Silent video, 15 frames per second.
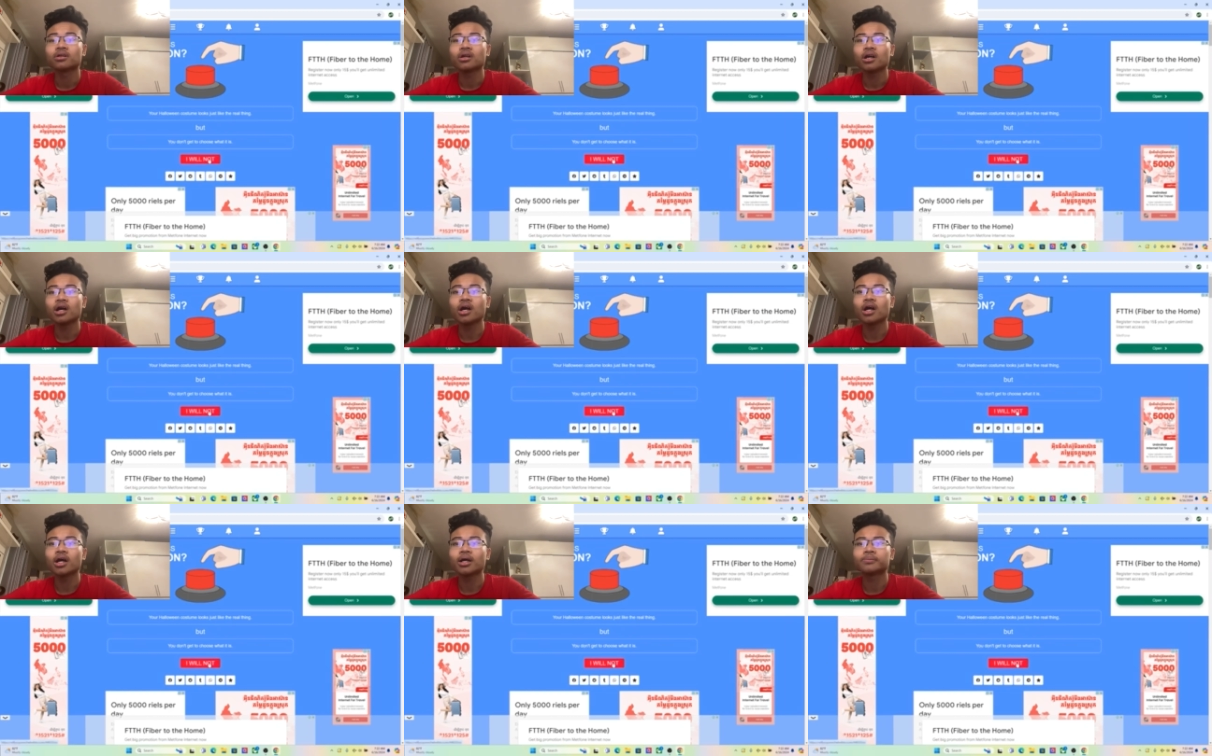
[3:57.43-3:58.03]

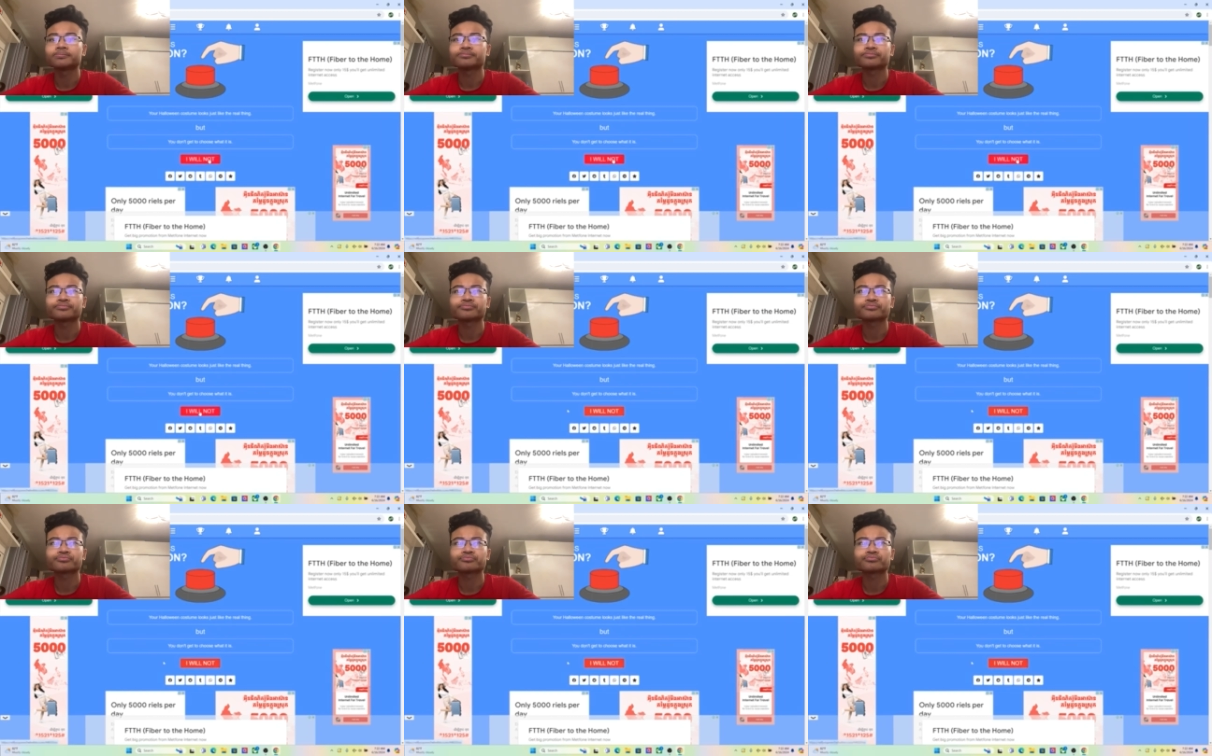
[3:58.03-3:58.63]

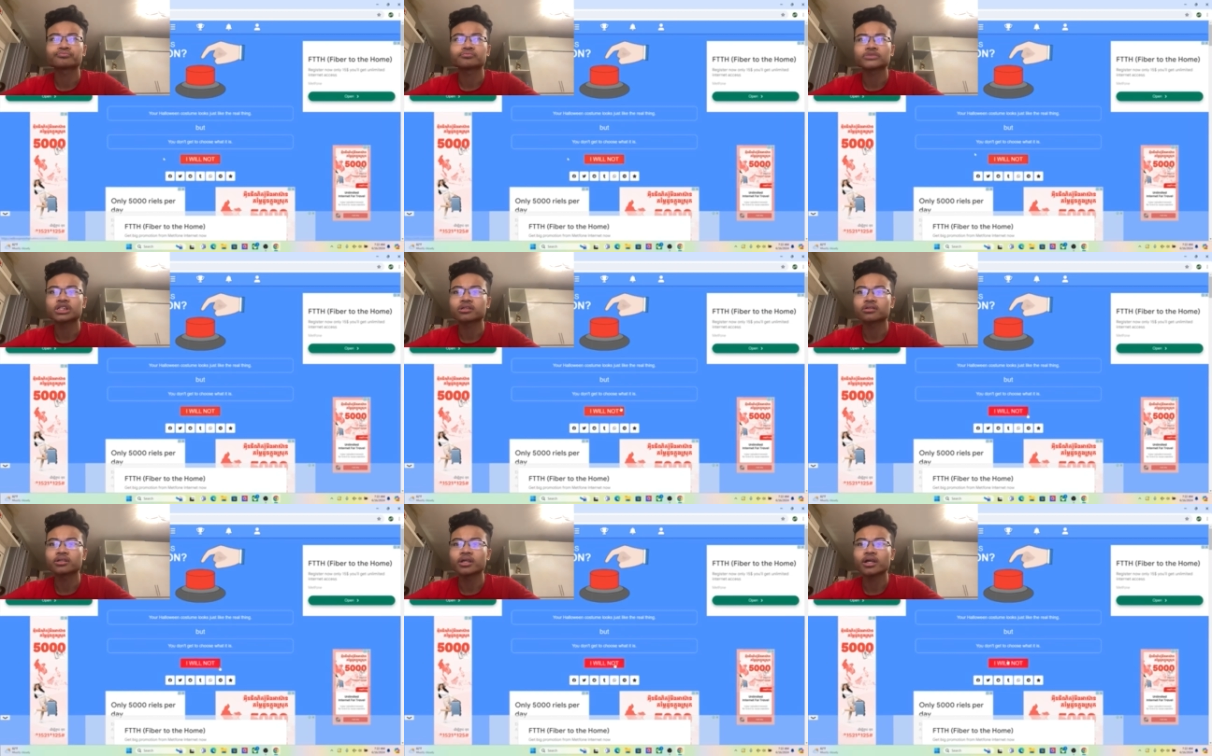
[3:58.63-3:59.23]
Um,
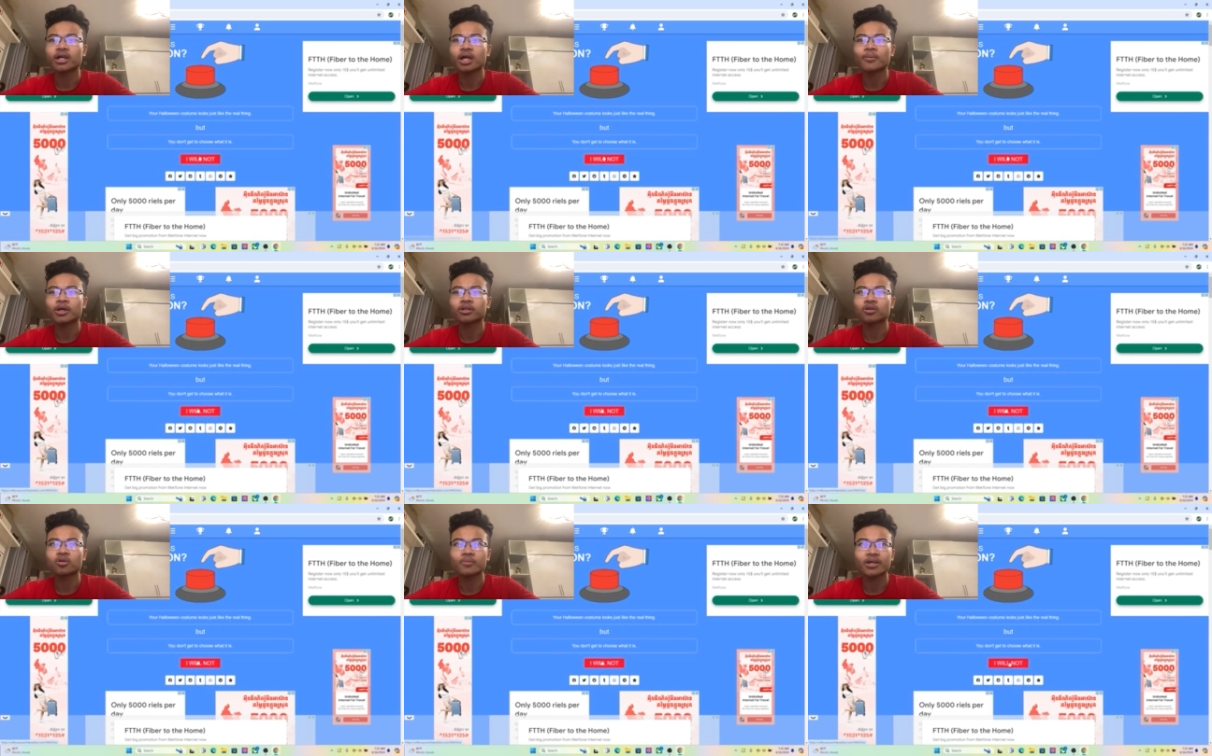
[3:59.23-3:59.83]
yeah, how about
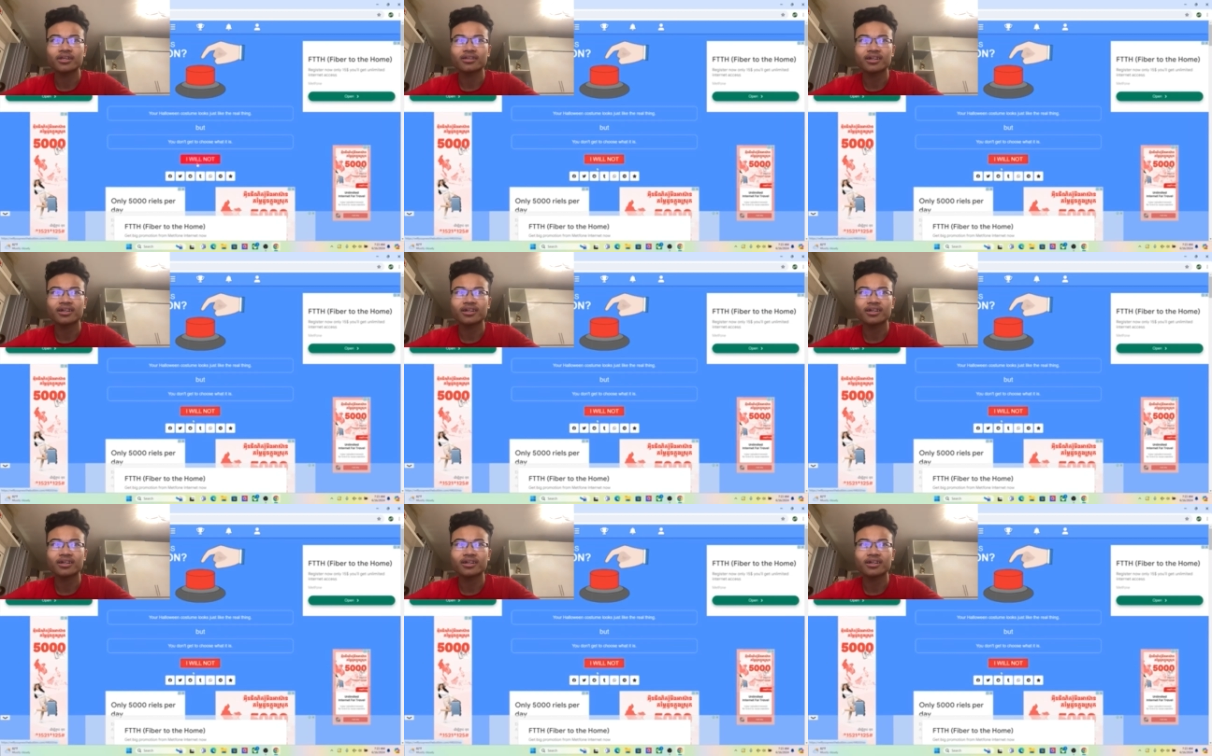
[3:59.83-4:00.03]
no, man?